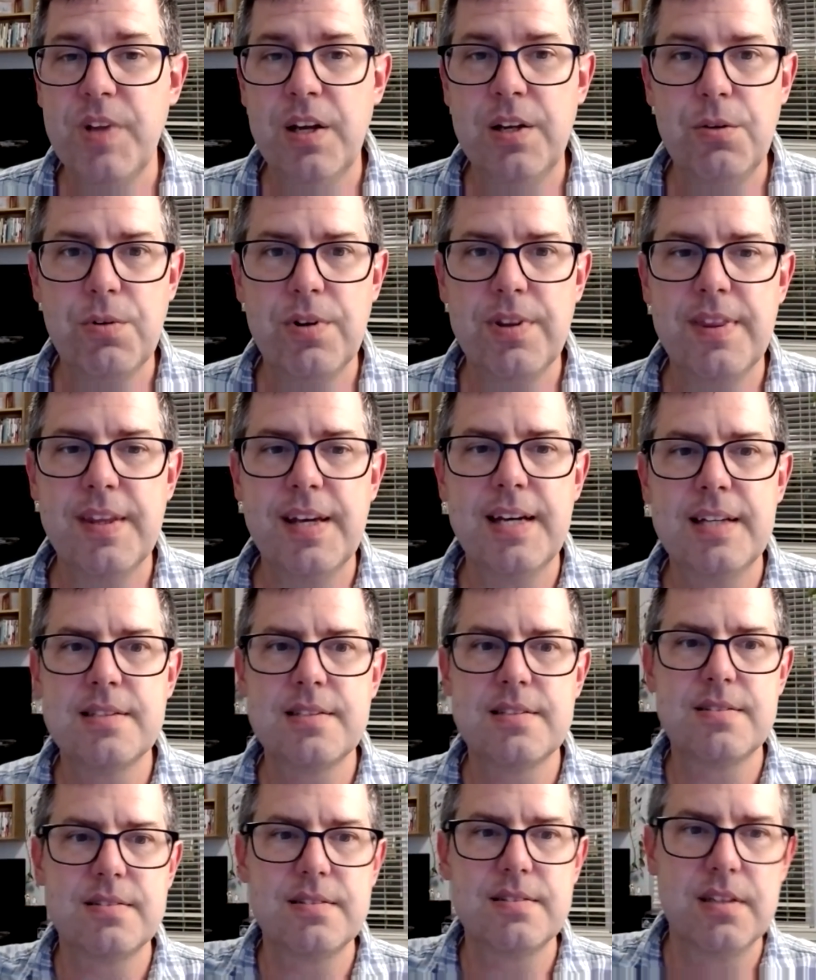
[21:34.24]
Anyway,
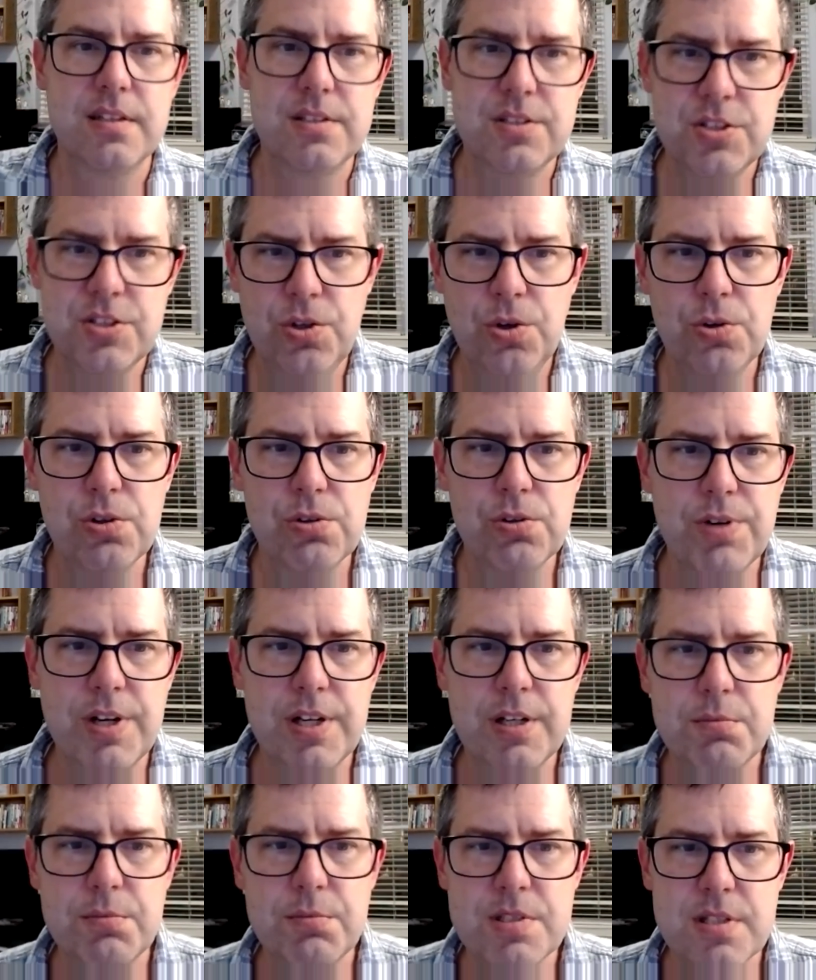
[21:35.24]
that's a total
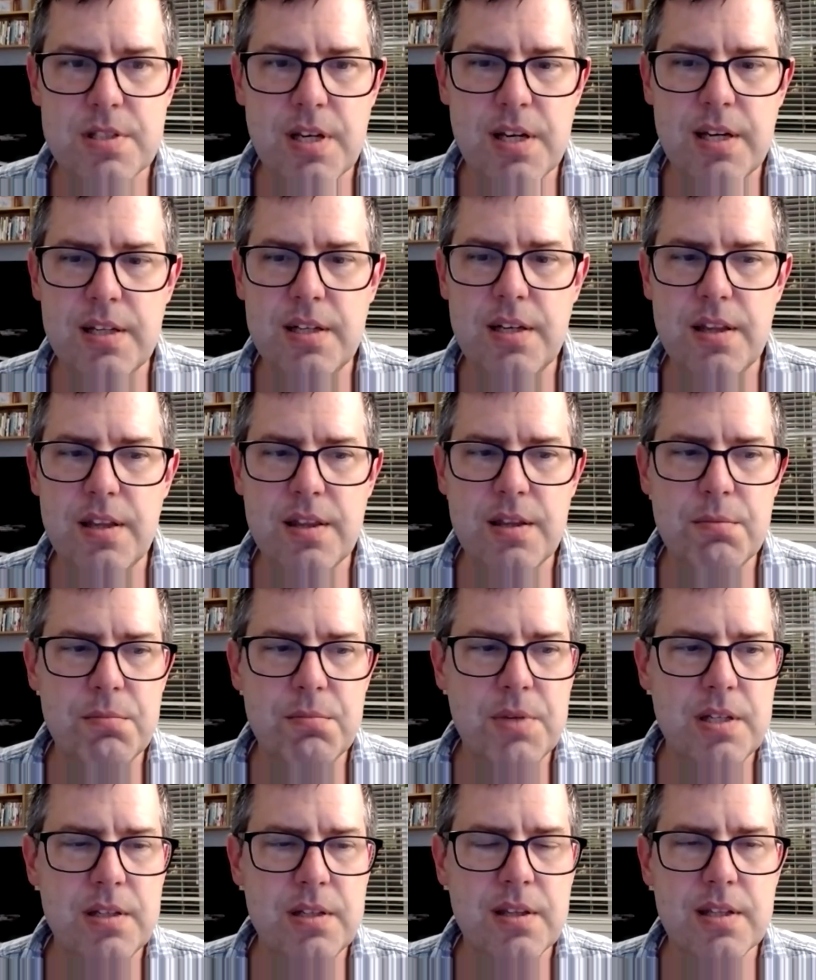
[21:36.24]
random aside. The
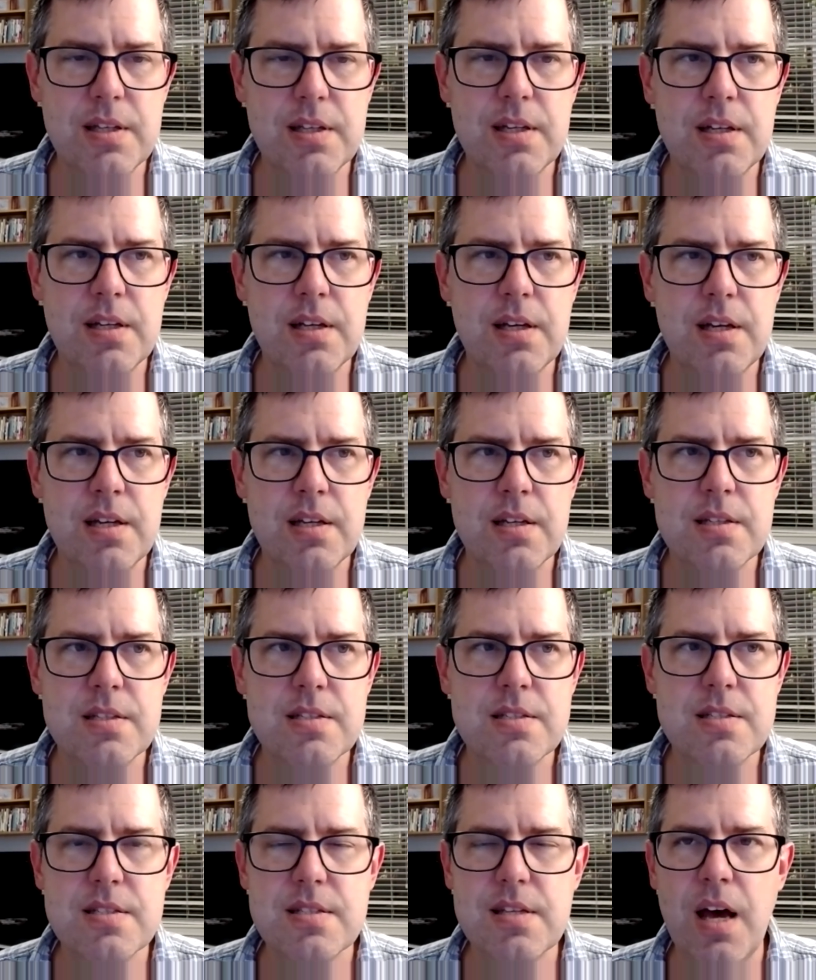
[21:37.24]
main thing
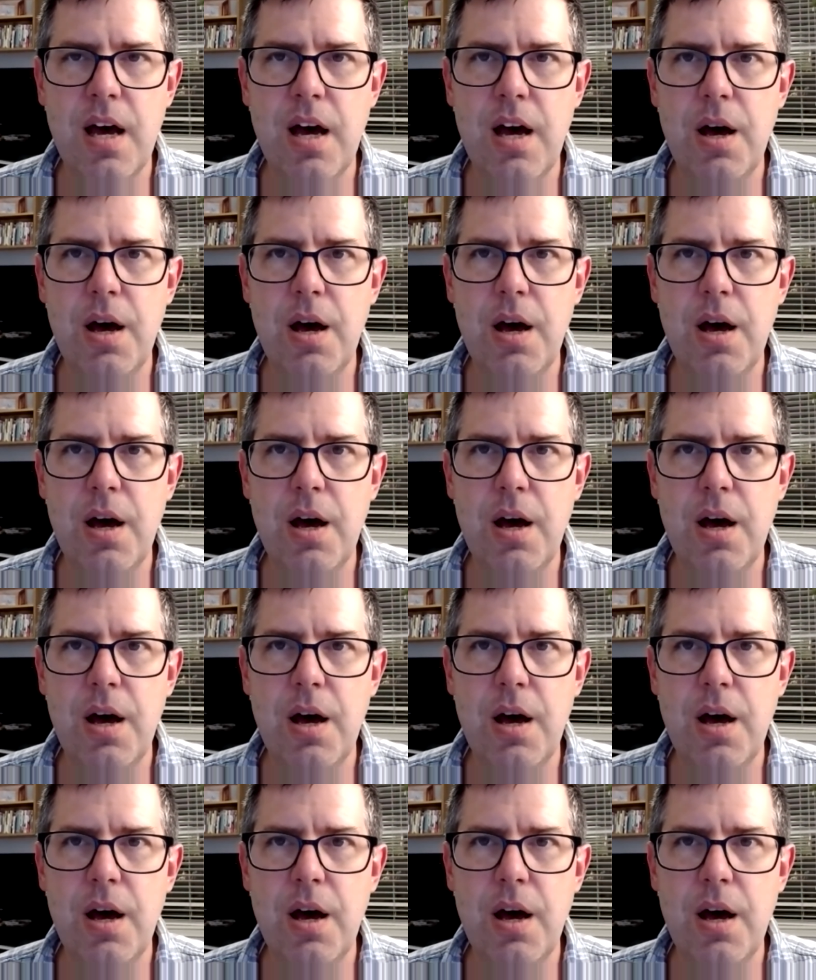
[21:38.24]
is,